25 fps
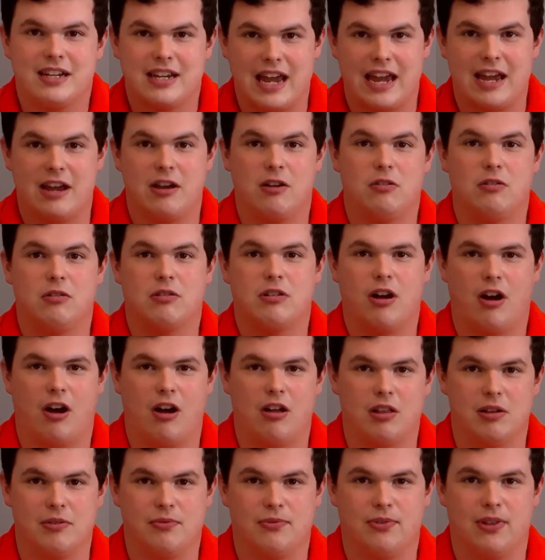kale,
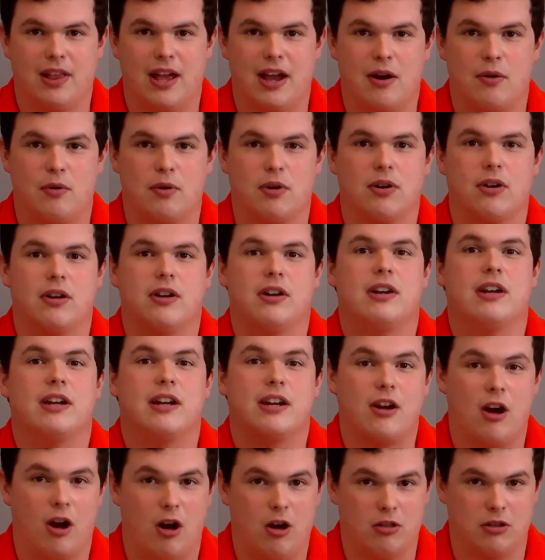cauliflower,
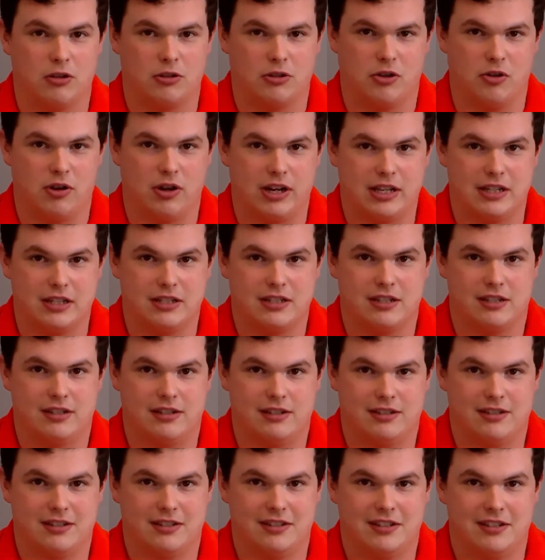collard greens.
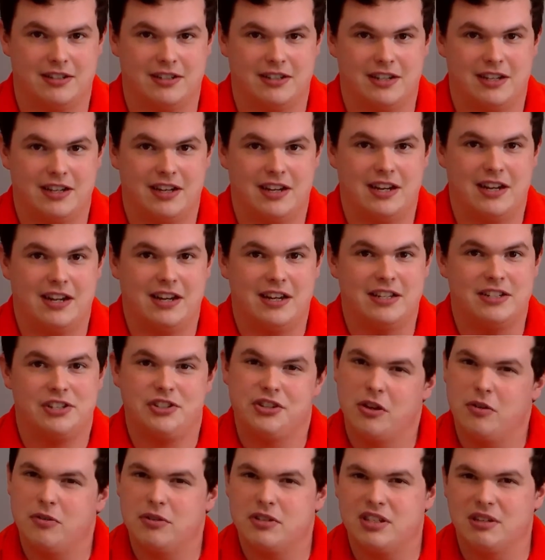
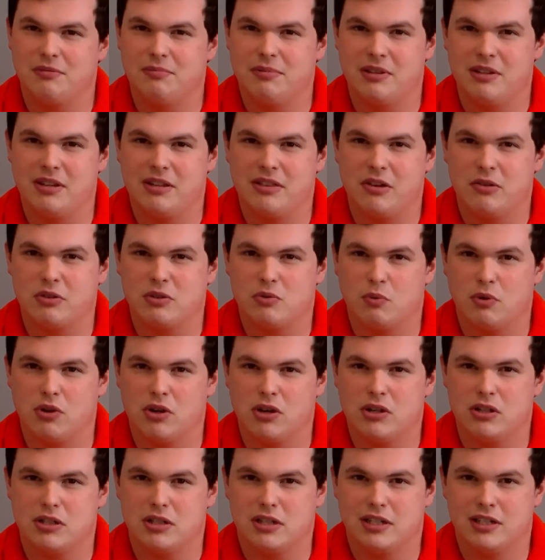Do you know something in those
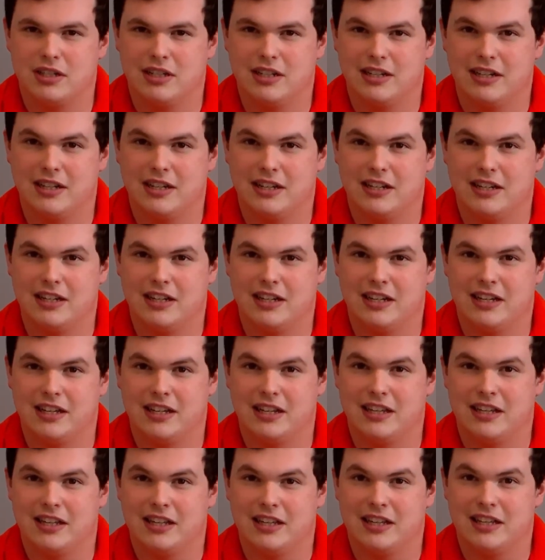words?
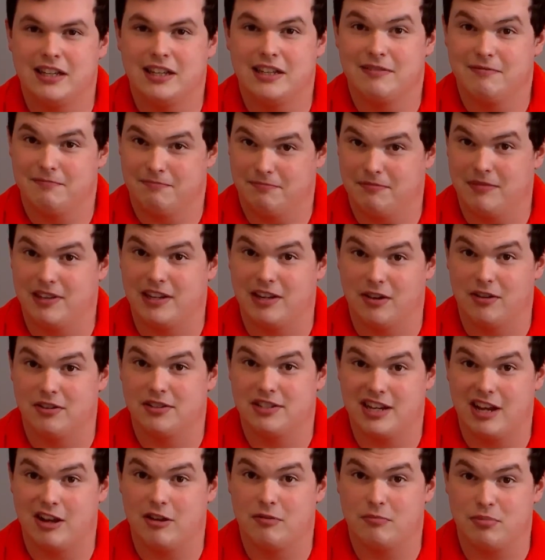They all
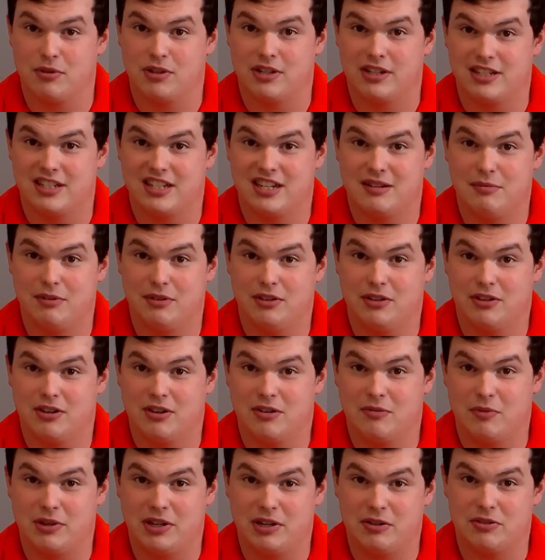sound pretty
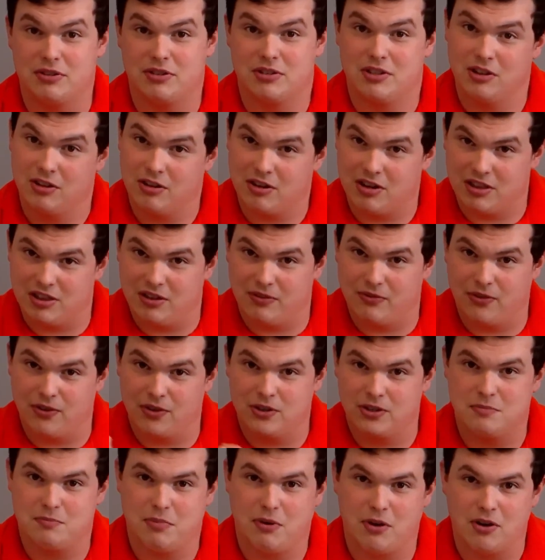similar when you just look at the
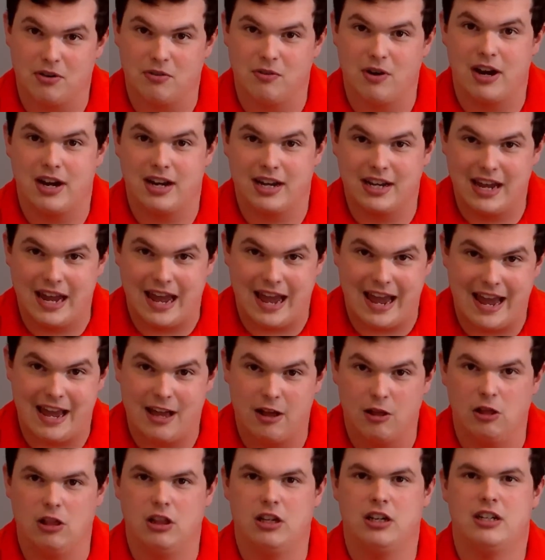first part, right?
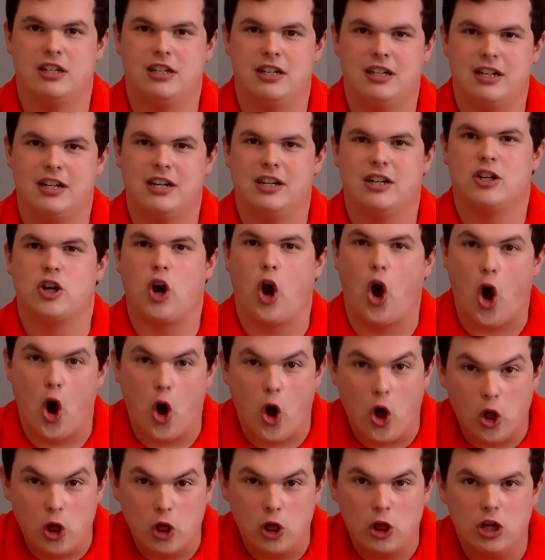Kale,
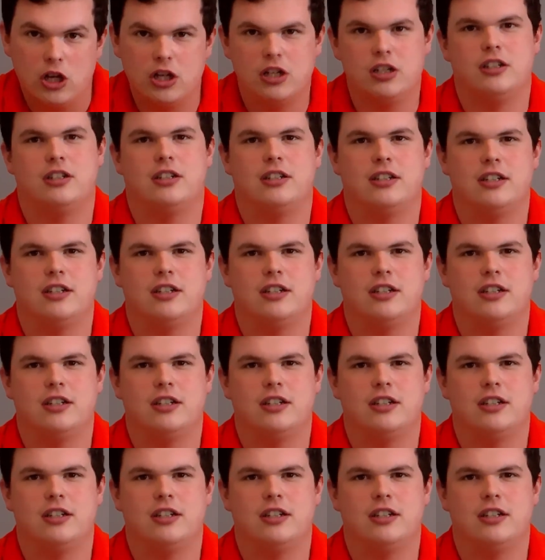call.